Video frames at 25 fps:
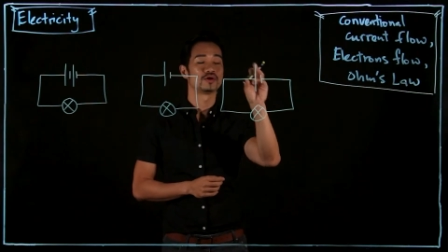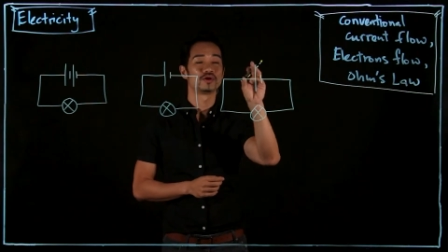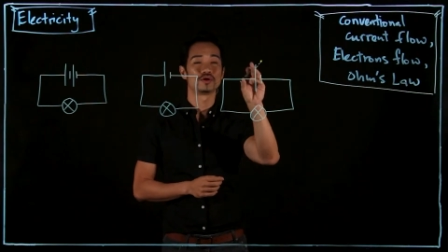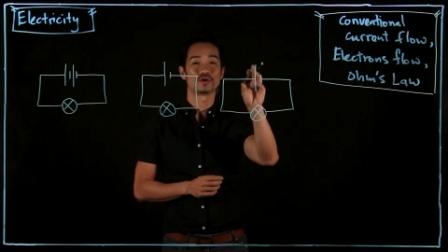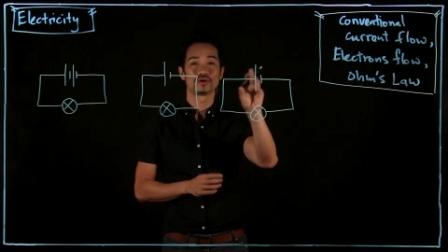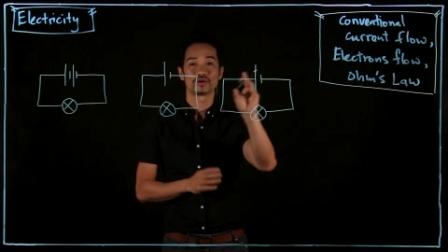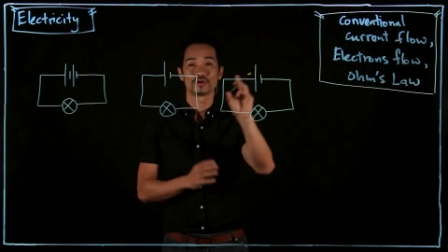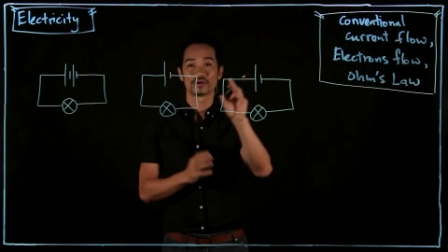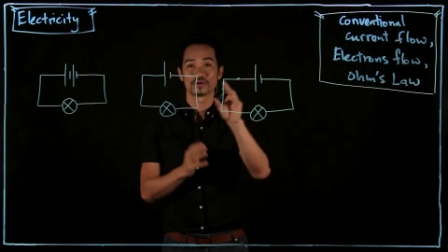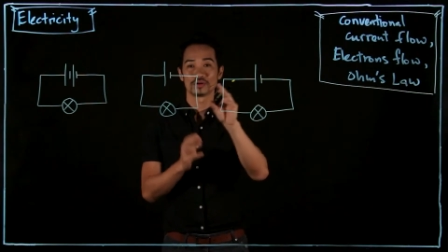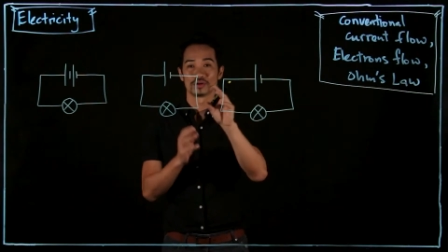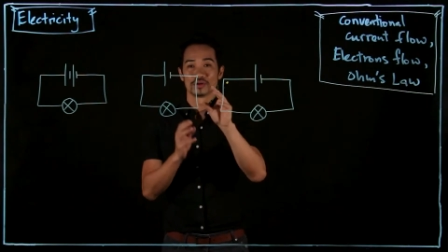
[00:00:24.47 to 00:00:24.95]

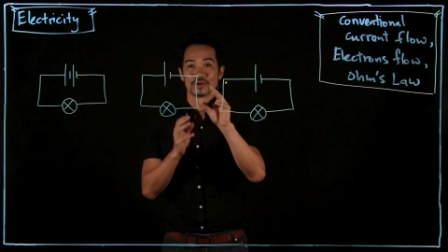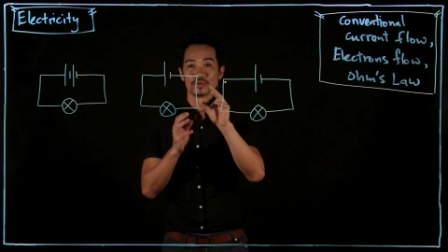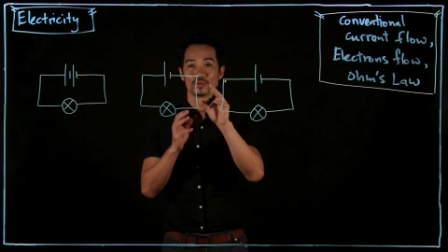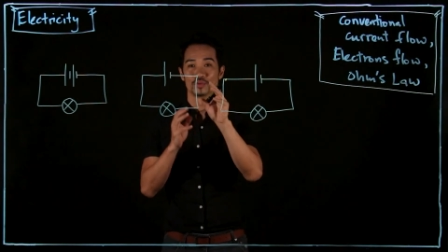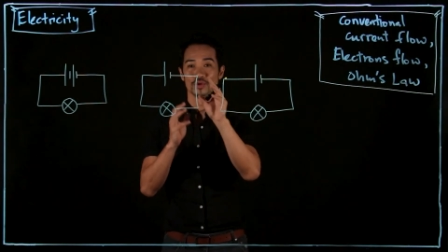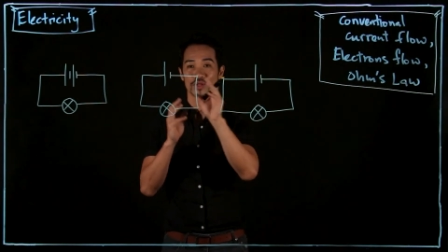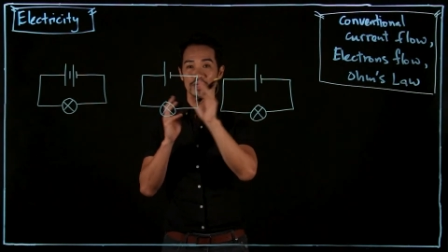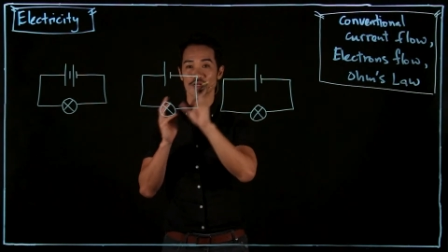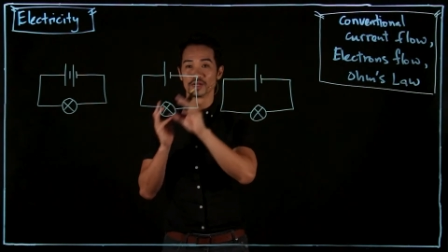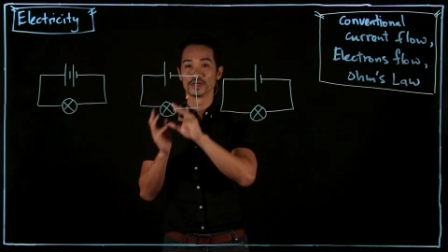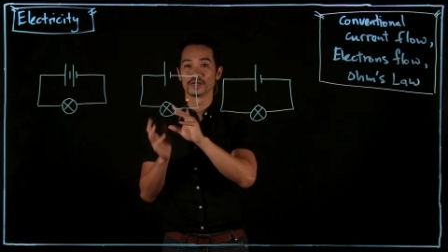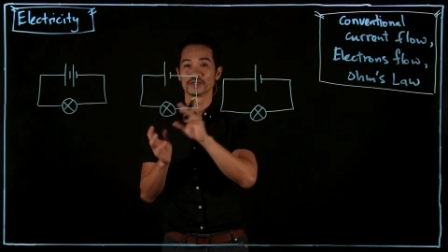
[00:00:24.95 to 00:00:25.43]
Or
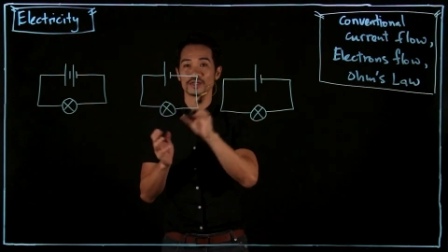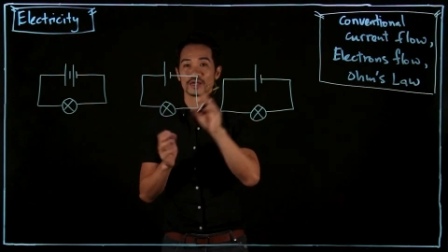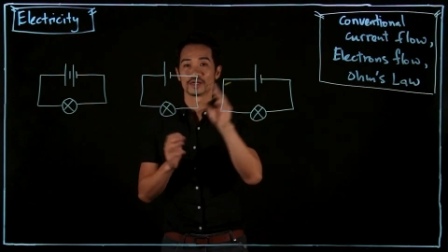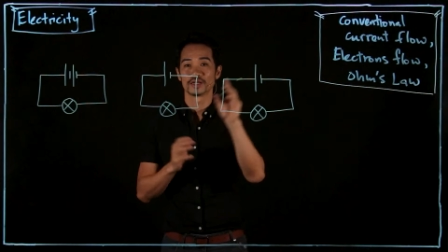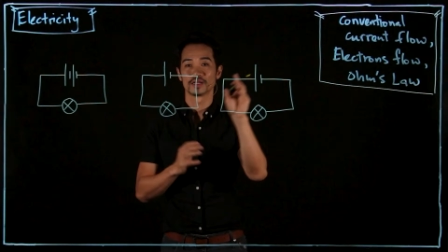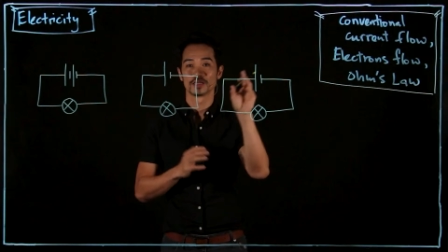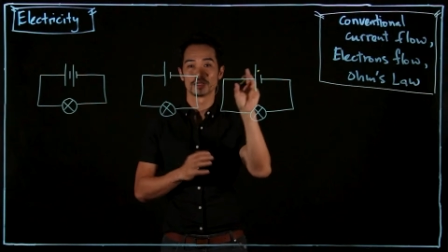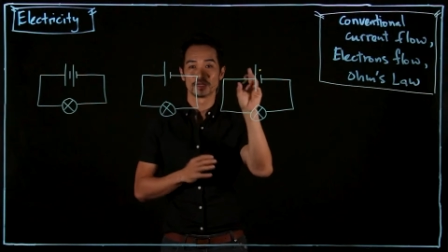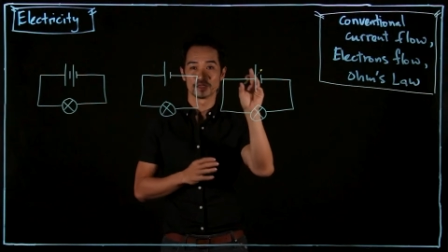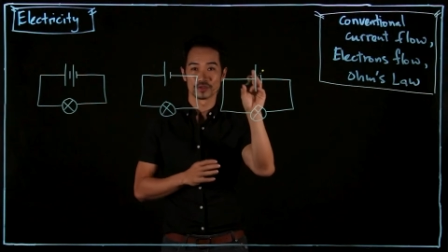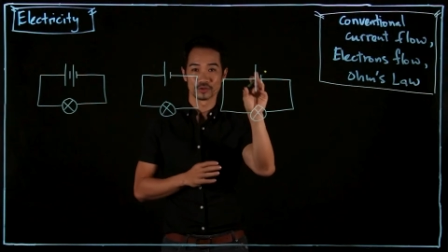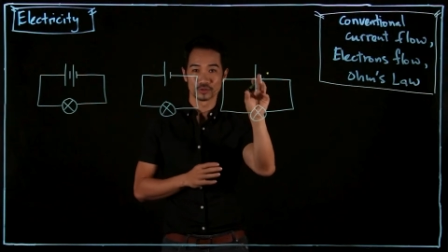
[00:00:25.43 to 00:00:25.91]
we learned
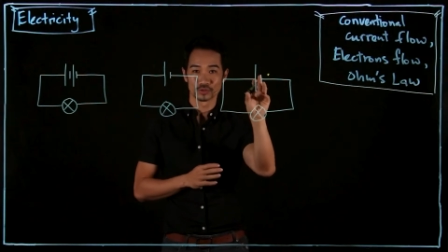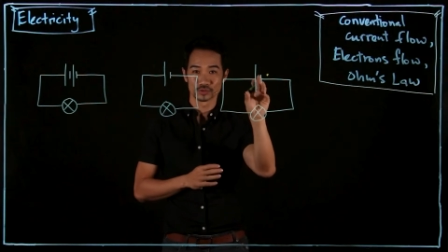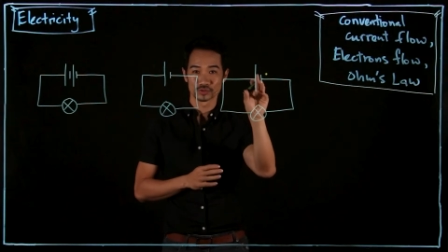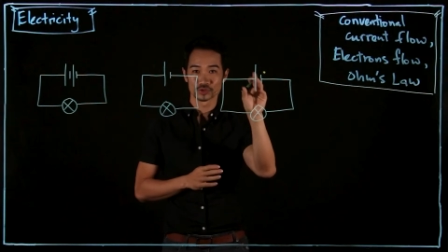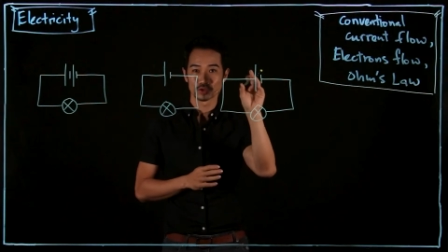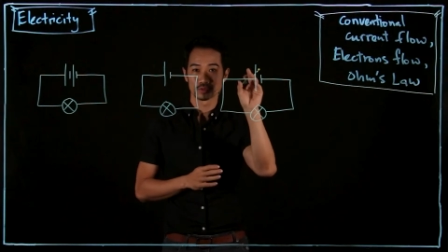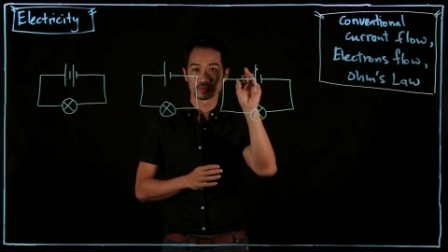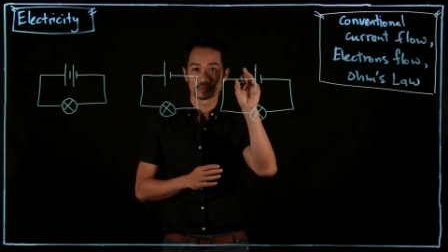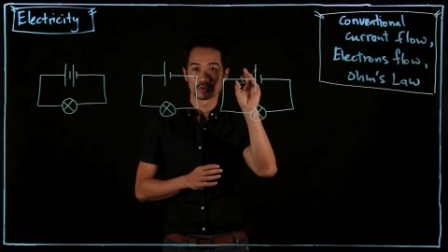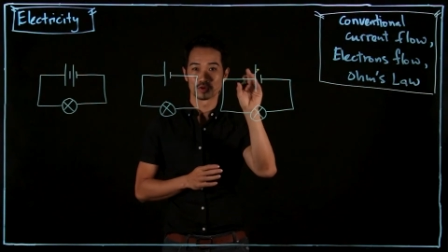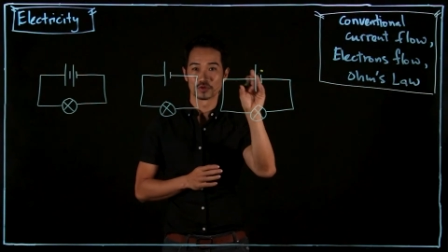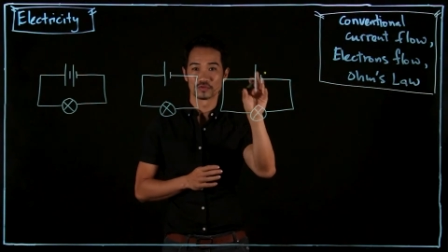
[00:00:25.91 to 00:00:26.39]
that it
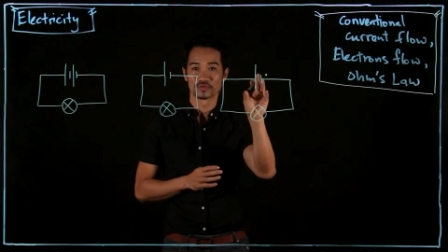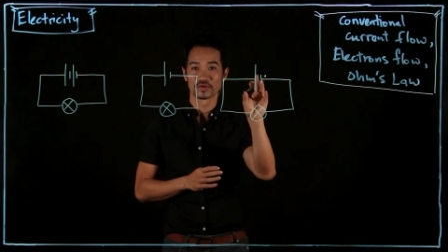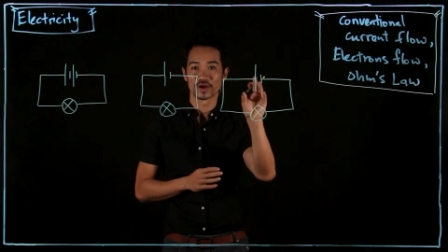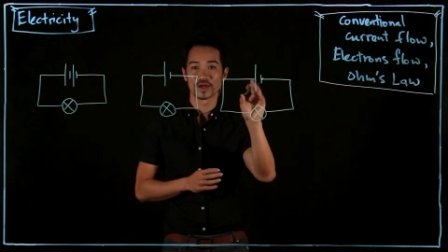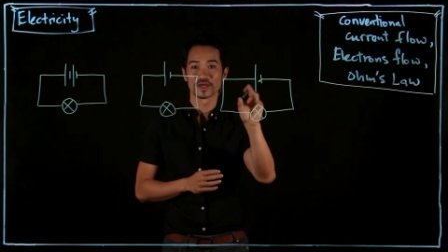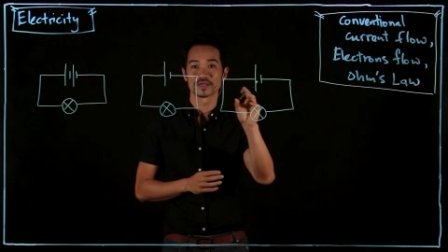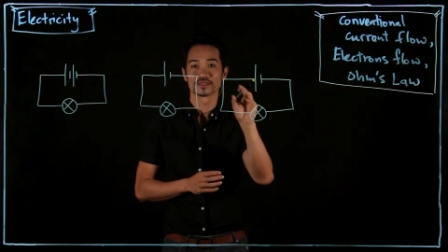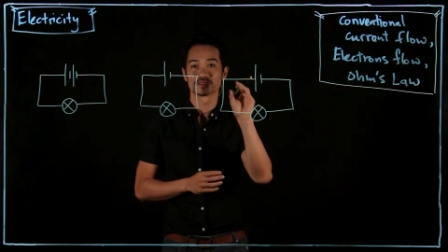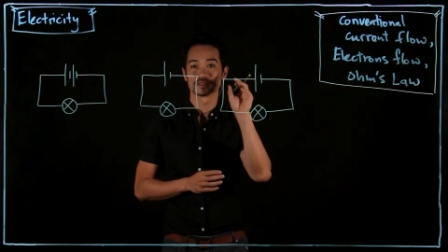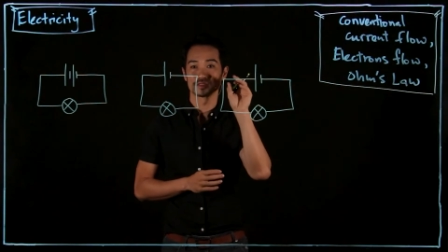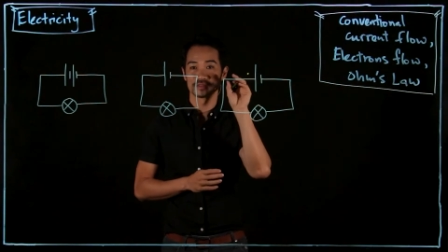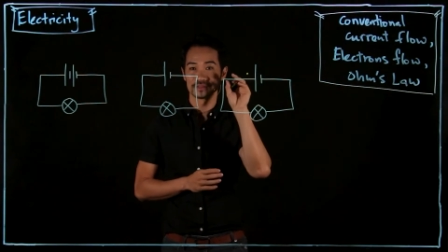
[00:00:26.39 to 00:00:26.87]
also
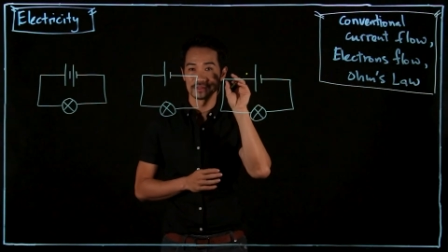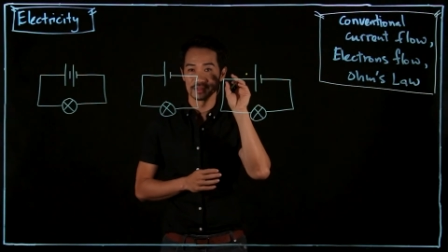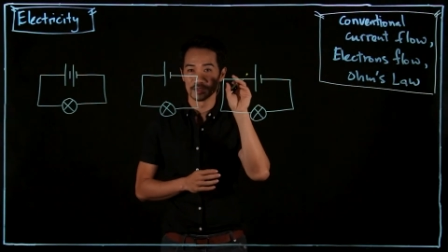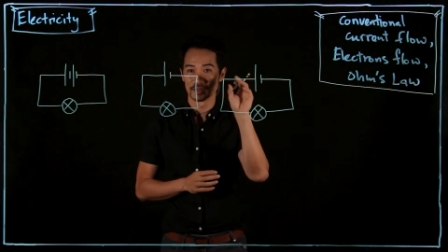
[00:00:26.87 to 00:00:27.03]
provides